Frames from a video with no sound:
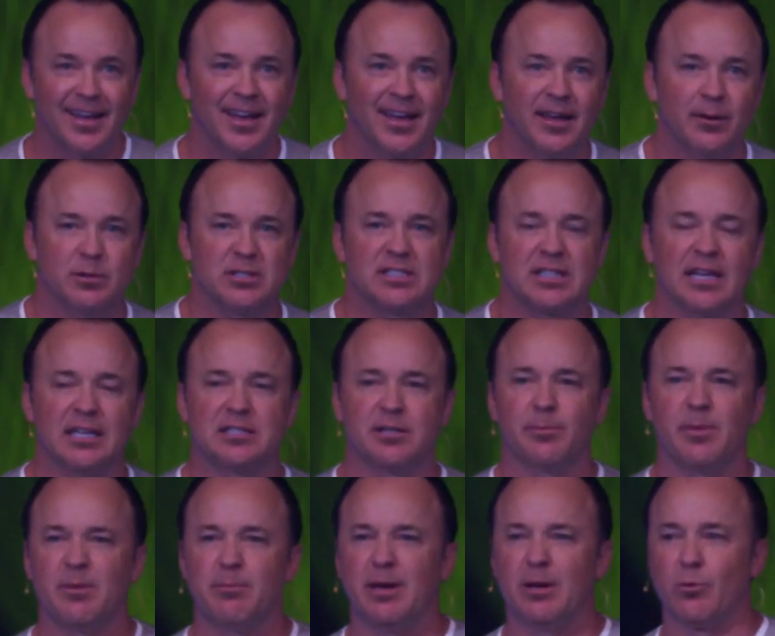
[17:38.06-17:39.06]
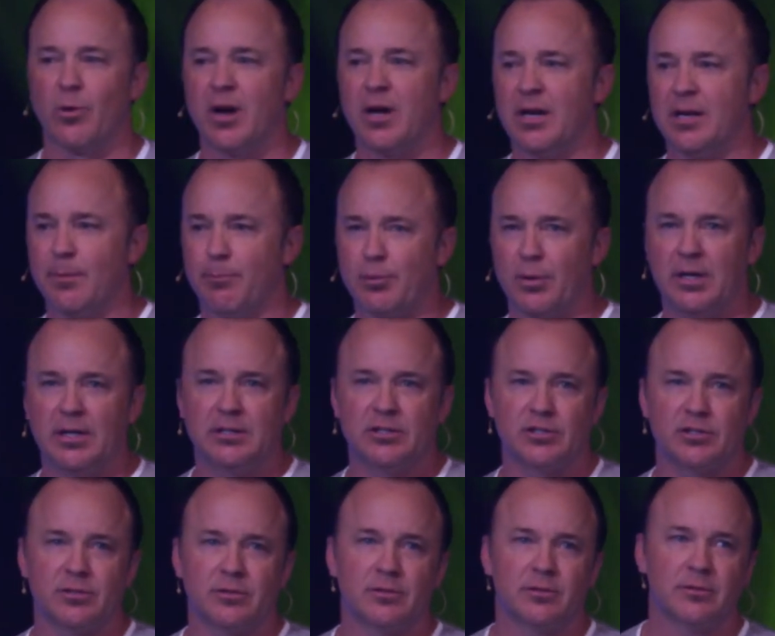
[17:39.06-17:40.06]
And he was teaching me, be ready to
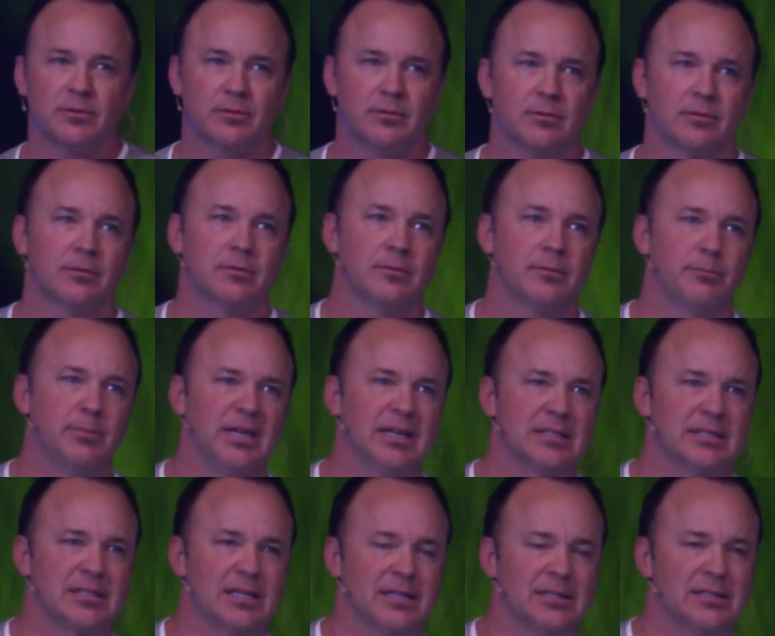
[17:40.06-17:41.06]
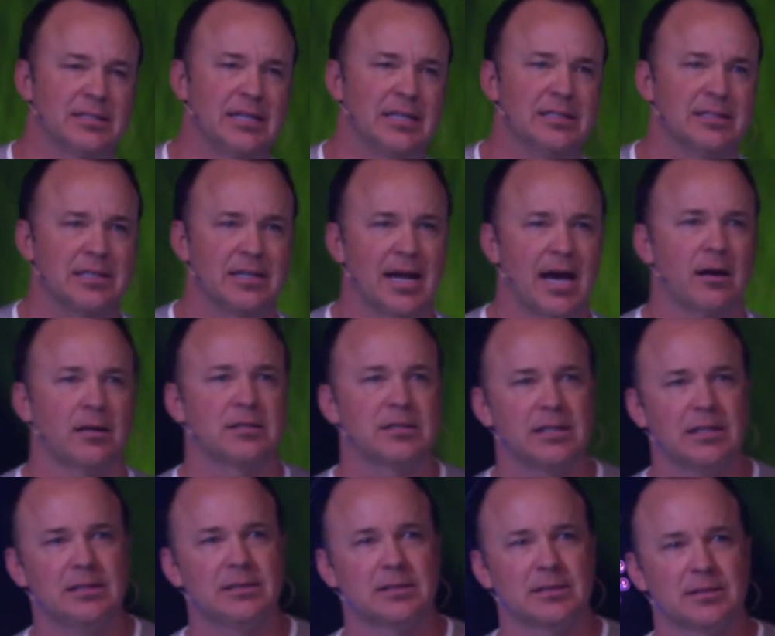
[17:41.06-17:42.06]
preach. Be instant in season, out of
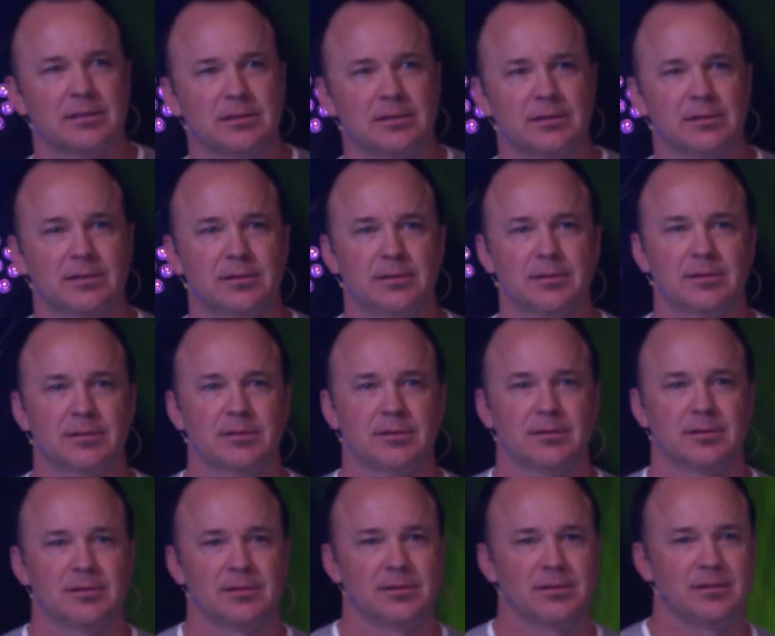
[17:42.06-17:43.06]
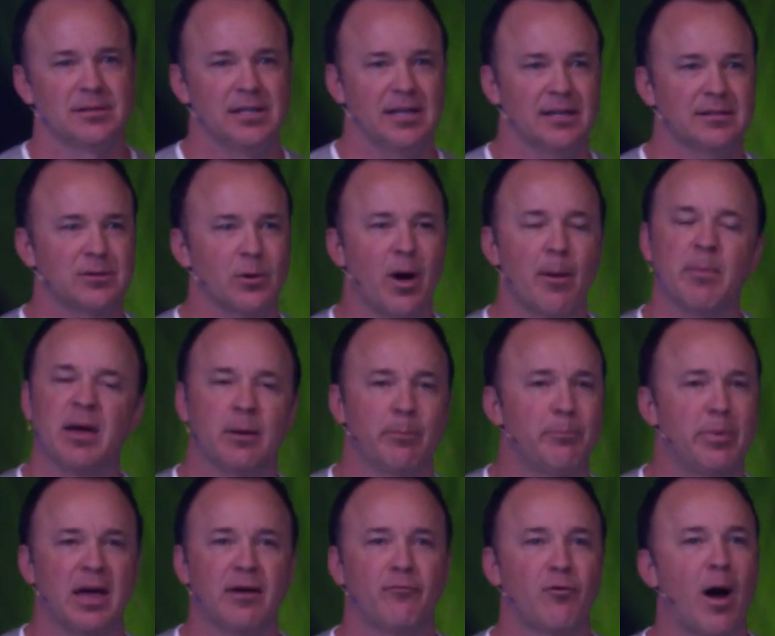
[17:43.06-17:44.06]
season. Yeah, so I made him
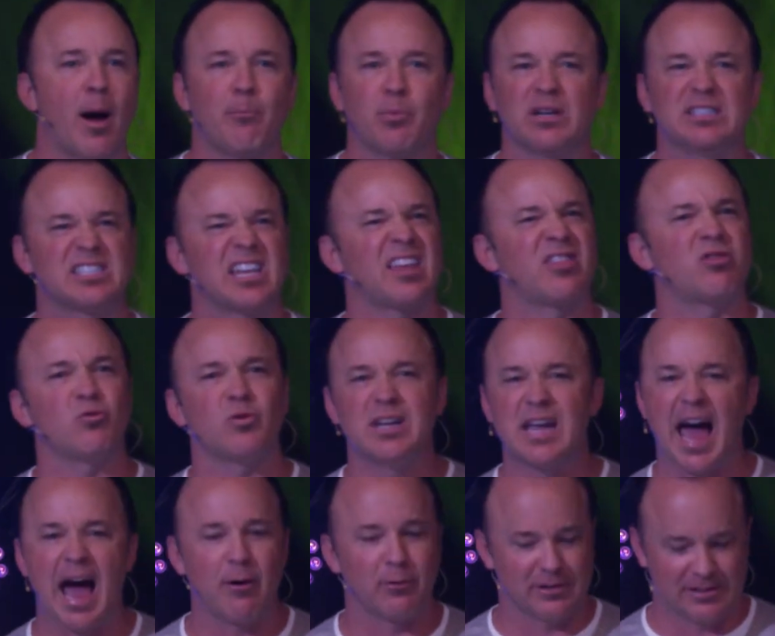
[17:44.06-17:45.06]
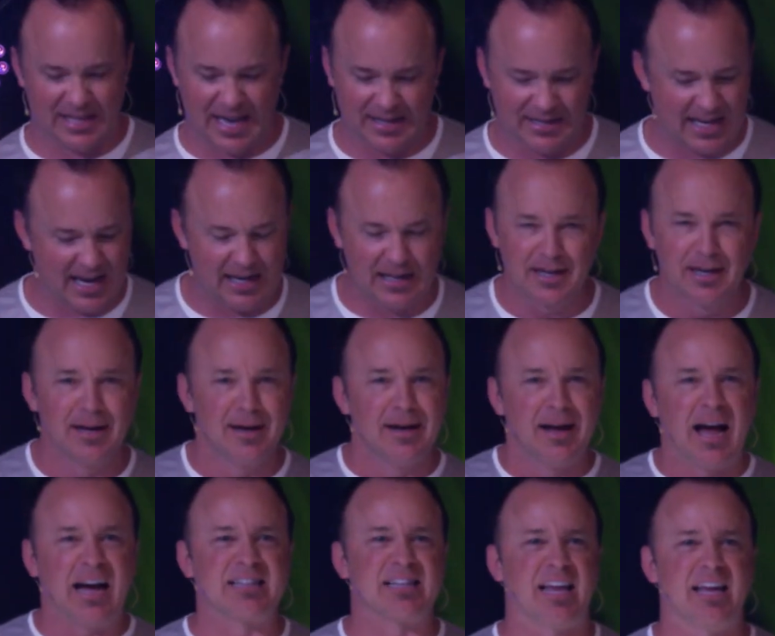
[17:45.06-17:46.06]
pay for it. I preached like 3 hours that day.
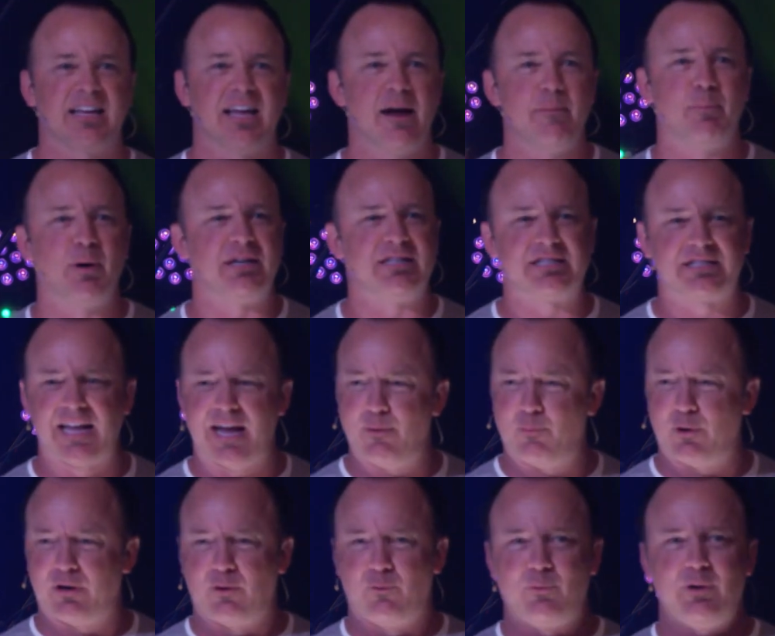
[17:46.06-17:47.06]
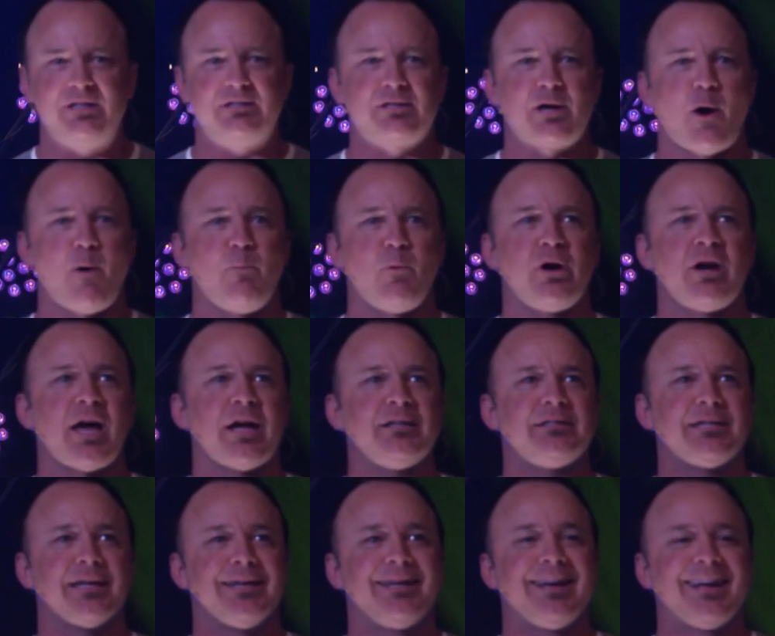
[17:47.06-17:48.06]
I was like, everybody stand, we're going to read Psalm
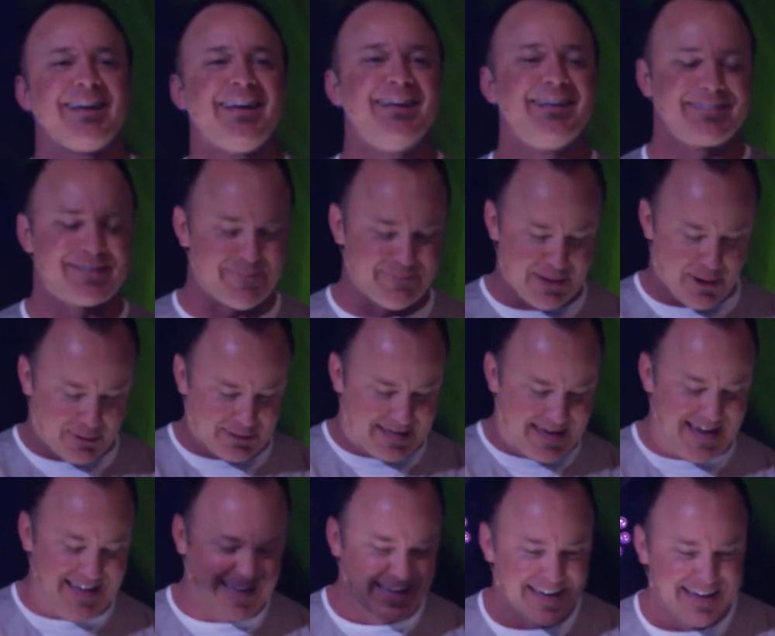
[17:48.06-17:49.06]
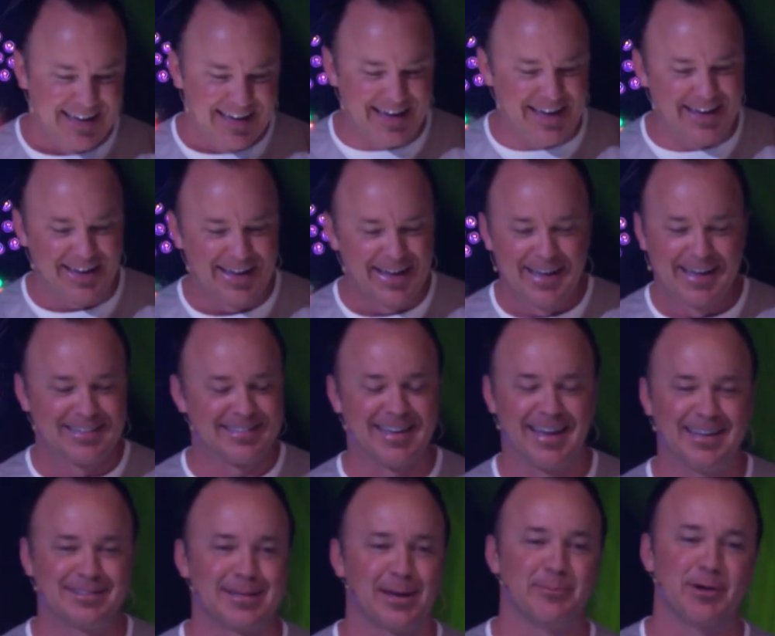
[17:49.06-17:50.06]
119. some
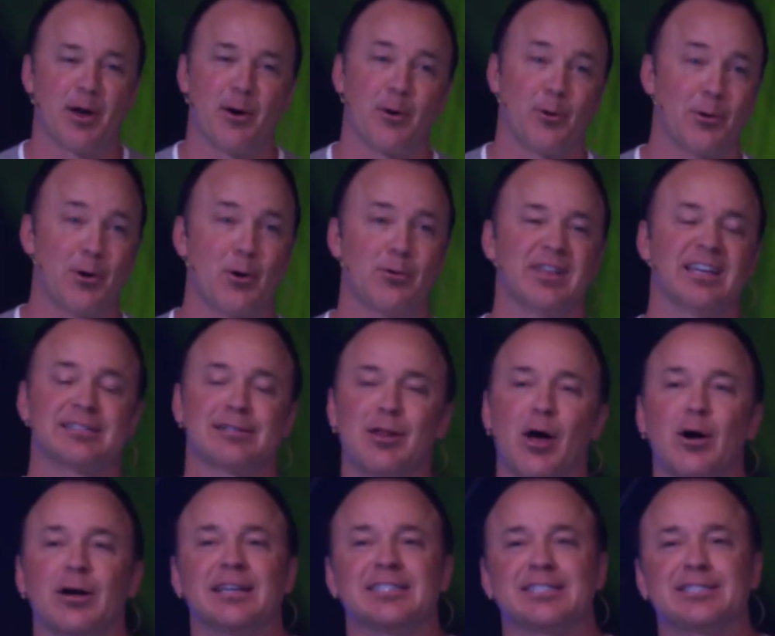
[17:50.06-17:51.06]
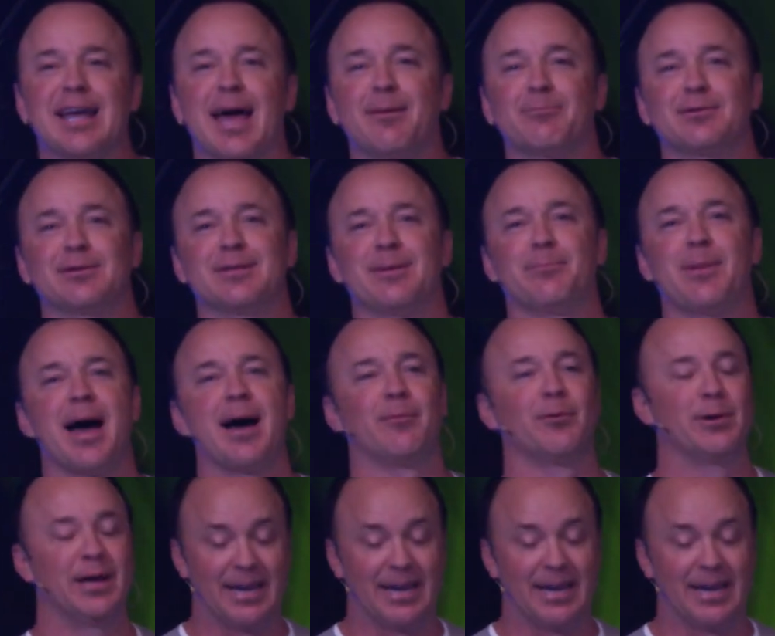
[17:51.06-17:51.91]
of y'all don't know, that's the longest chapter in the Bible.